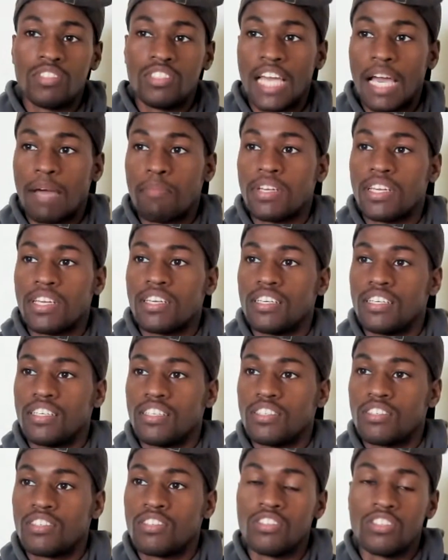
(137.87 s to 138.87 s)

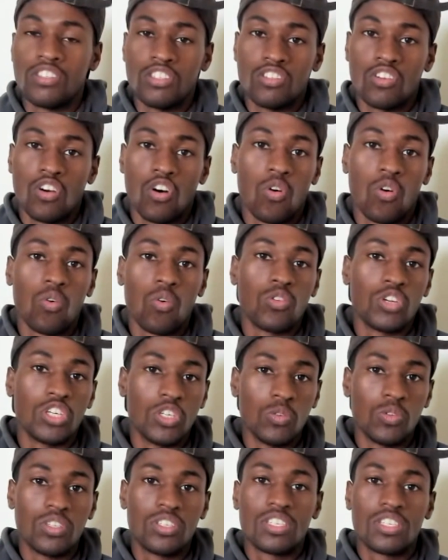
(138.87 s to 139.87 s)
Japanese whole
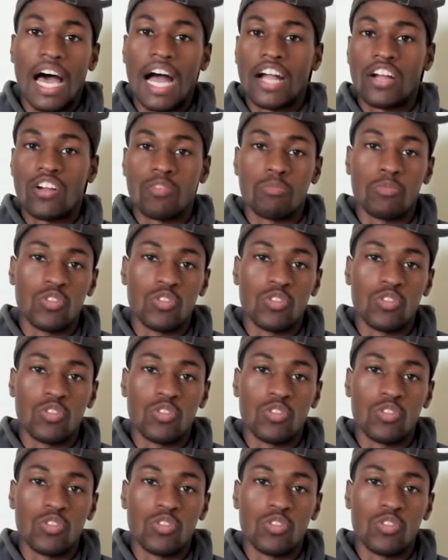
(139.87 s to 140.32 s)
youth soccer